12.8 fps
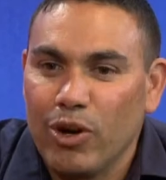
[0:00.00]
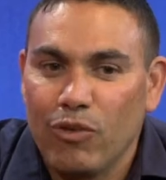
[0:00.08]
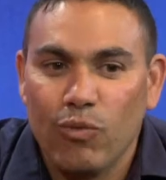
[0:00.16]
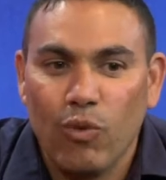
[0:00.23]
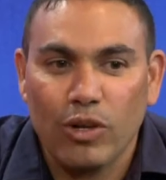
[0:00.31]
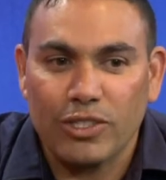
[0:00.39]
But
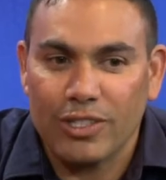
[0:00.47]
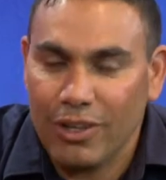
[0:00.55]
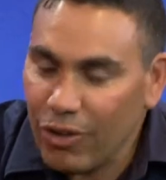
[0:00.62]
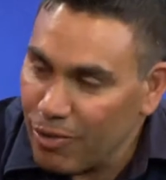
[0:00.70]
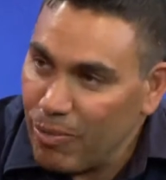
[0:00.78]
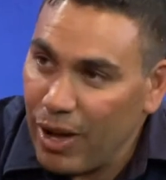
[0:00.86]
I've watched a
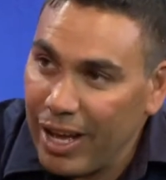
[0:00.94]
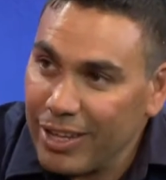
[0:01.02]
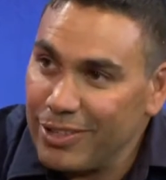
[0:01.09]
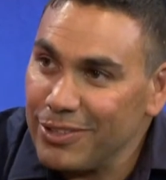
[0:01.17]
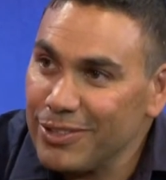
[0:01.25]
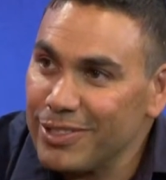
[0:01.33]
lot of my
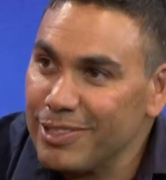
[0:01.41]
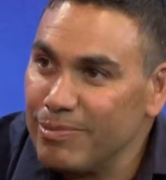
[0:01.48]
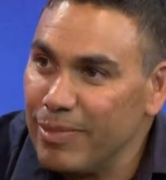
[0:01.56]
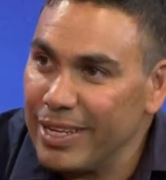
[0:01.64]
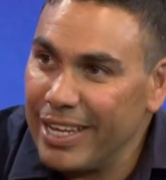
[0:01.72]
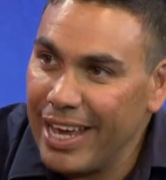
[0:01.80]

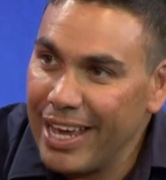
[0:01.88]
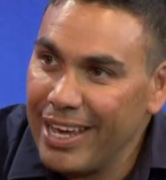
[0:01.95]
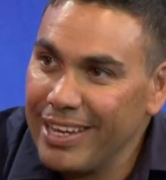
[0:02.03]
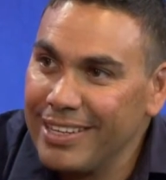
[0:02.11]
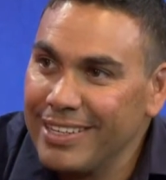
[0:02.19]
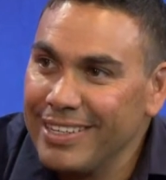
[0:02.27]
uncles, my
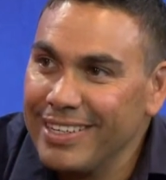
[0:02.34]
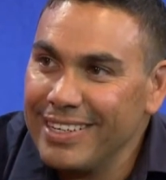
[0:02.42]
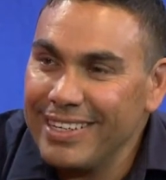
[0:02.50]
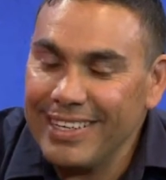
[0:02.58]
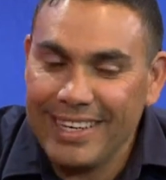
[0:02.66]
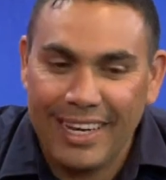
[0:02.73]
dad,
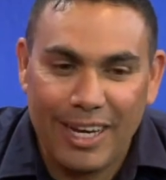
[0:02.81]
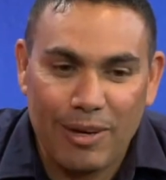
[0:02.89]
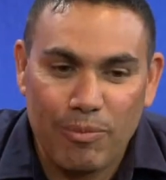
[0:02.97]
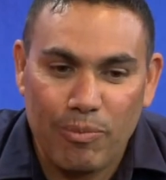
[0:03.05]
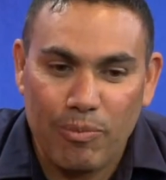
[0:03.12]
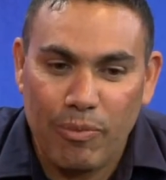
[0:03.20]

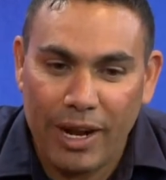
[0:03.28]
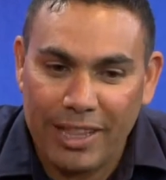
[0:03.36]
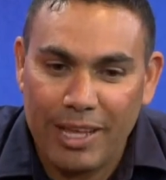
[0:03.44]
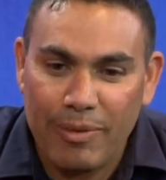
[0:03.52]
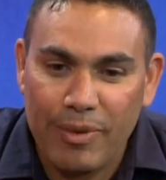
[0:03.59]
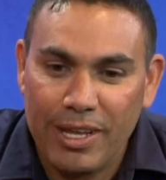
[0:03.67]

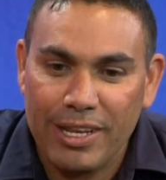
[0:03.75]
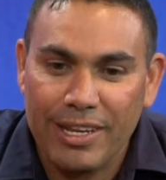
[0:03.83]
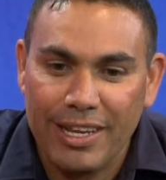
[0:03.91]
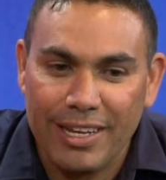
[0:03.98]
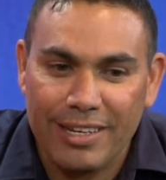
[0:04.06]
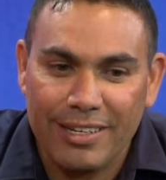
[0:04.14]
break them
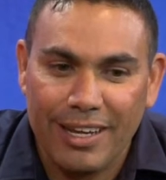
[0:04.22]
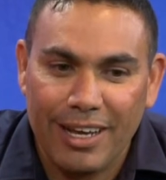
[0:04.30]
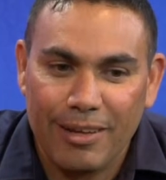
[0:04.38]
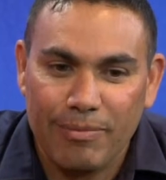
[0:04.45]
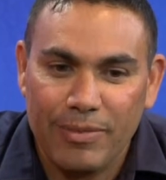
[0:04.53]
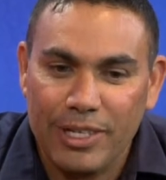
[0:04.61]
in and
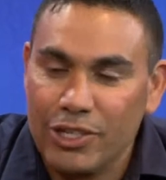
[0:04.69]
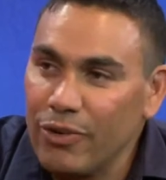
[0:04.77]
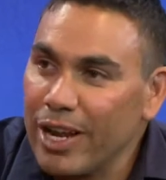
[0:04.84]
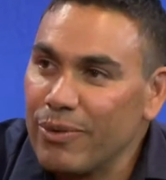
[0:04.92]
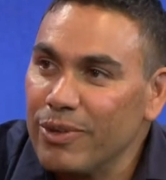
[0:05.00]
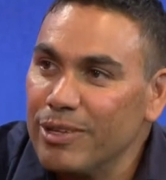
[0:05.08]

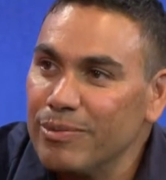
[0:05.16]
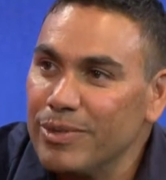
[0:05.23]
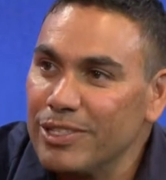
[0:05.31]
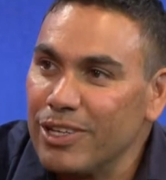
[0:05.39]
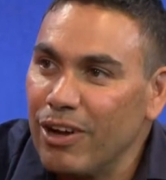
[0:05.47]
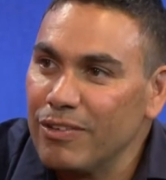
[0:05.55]
interact with them.
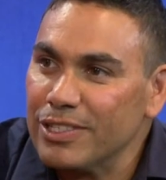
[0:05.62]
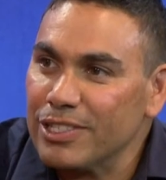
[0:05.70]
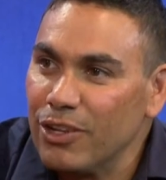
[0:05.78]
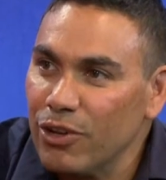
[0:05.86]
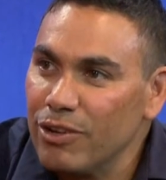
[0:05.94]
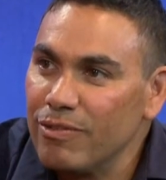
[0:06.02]
And so I
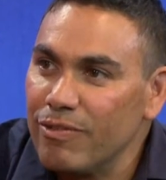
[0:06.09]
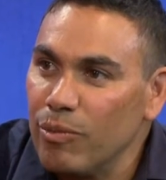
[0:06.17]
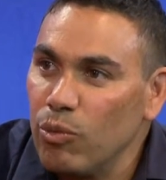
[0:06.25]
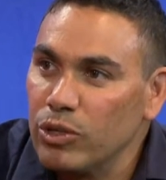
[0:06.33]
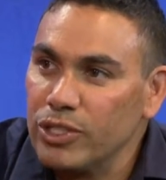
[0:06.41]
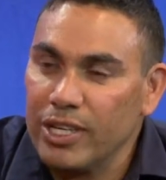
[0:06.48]
just learnt
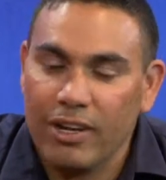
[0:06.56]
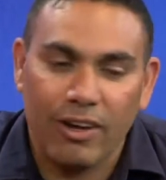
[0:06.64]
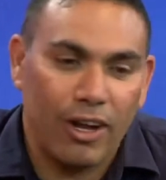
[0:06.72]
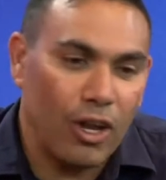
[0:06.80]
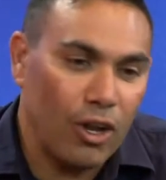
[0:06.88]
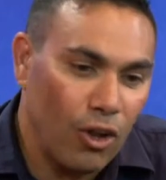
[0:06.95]
from watching.
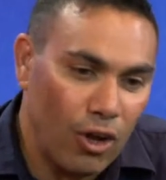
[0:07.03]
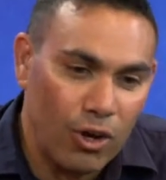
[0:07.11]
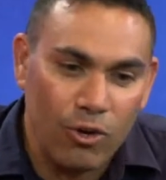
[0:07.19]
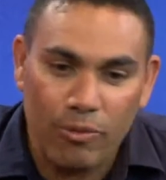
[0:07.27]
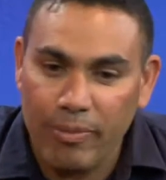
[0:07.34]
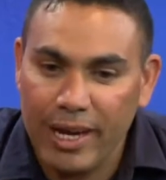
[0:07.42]
I've got a lot
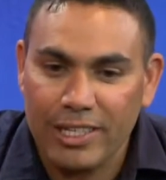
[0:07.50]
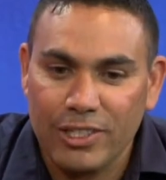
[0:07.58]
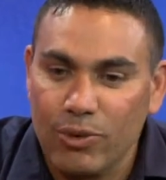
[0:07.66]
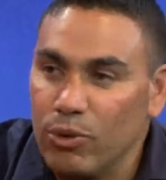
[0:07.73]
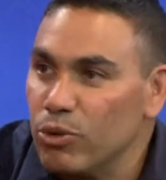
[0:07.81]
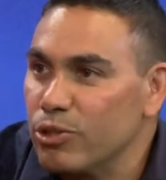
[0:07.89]
of good mates
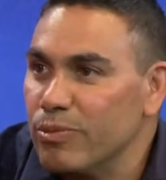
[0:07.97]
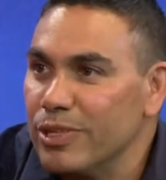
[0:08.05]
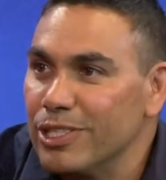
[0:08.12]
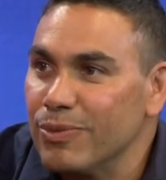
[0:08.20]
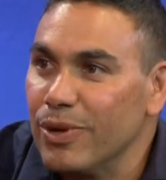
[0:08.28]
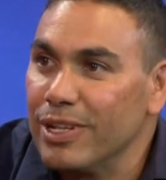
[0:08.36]
who are
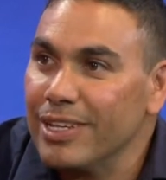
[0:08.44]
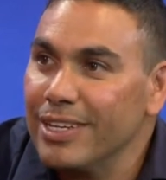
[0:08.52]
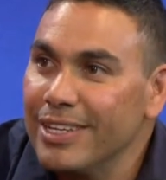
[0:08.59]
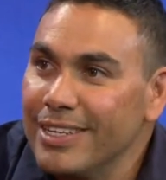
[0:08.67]
horsemen as well.